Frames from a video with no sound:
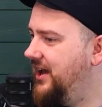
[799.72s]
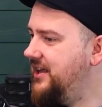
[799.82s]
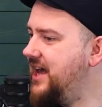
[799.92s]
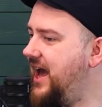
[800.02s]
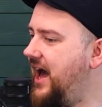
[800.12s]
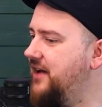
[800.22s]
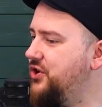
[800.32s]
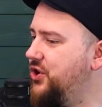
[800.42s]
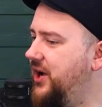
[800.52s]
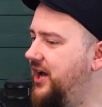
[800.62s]
Yeah, I
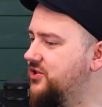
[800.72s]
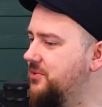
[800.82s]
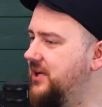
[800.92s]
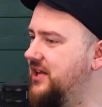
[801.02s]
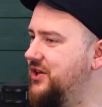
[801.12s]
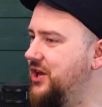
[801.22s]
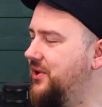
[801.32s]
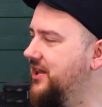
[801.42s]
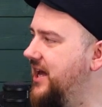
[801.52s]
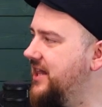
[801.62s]
know somebody in the
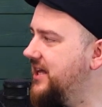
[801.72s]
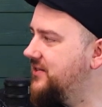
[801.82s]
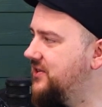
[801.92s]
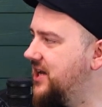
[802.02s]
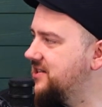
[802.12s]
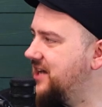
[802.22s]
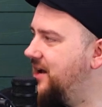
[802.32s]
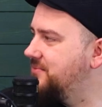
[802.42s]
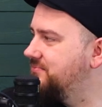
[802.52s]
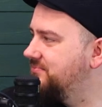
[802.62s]
the
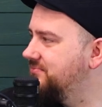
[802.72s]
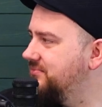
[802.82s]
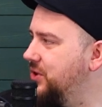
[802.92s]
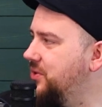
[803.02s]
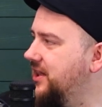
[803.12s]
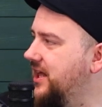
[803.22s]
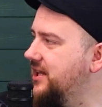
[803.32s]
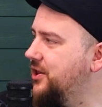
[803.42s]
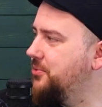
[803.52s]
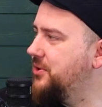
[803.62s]
daytime ukulele
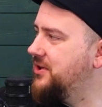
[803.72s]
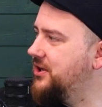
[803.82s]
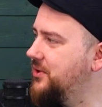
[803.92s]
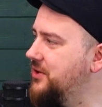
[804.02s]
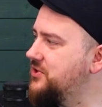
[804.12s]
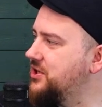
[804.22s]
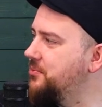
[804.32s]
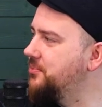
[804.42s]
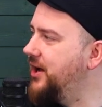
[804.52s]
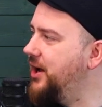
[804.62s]
club that we do uses
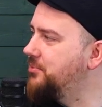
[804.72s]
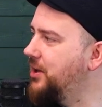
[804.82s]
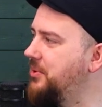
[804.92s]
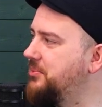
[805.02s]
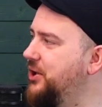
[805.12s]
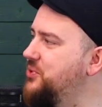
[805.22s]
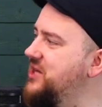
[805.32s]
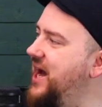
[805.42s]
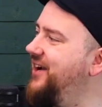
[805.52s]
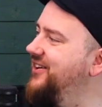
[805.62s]
a blob of blue
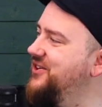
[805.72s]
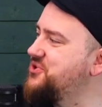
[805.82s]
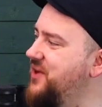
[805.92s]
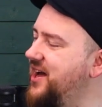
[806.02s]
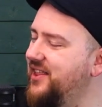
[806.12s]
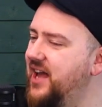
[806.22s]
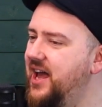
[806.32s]
tack as well.